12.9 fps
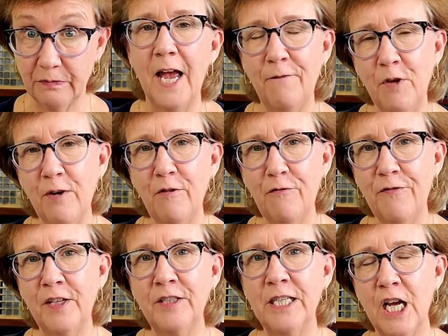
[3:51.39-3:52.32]
Have you ever
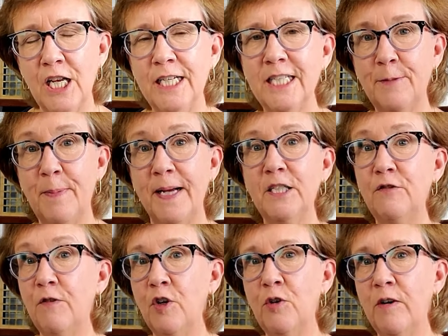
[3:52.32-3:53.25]
found an
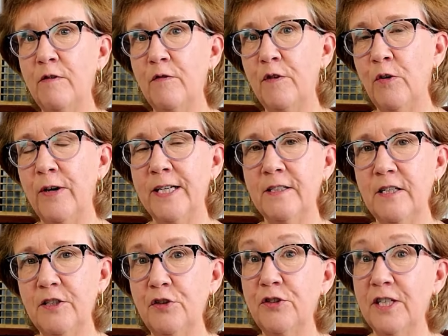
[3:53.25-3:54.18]
unexpected photograph of your
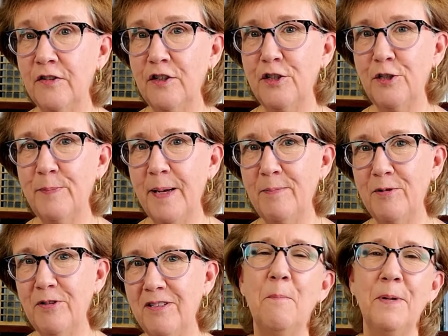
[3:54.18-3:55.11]
ancestors in the newspapers?